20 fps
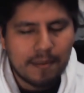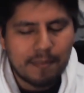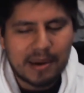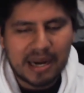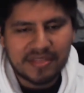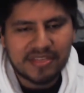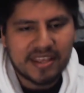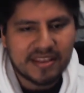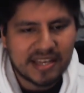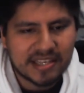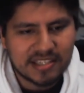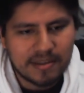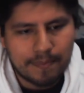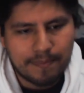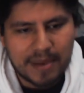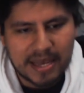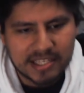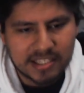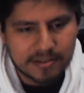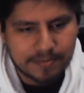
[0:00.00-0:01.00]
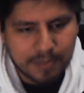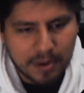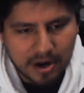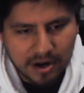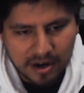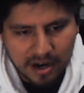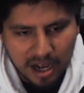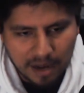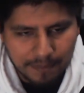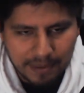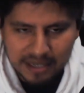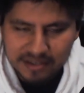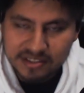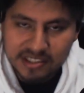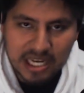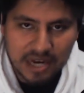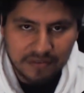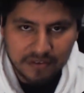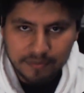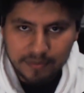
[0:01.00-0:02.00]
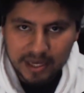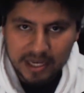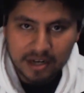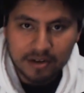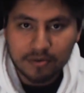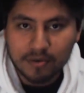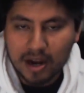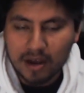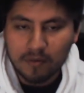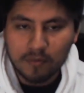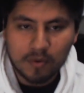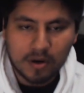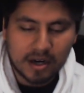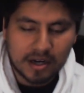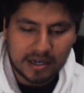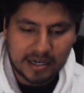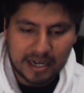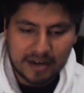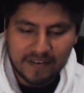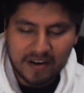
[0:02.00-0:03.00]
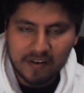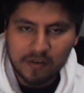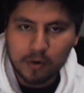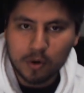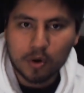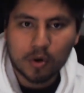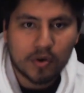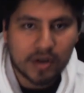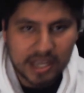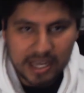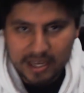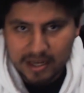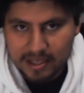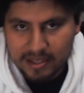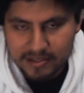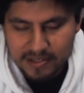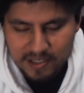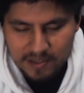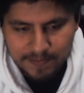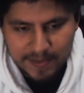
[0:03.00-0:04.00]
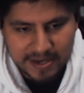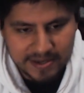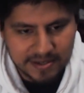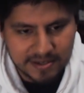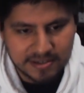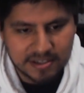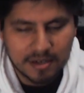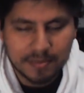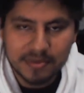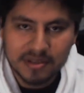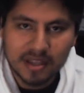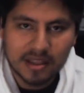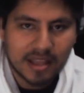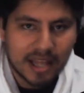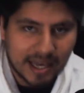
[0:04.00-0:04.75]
but I think that's the best part about Devil May Cry 1 and how corny it is, especially some of the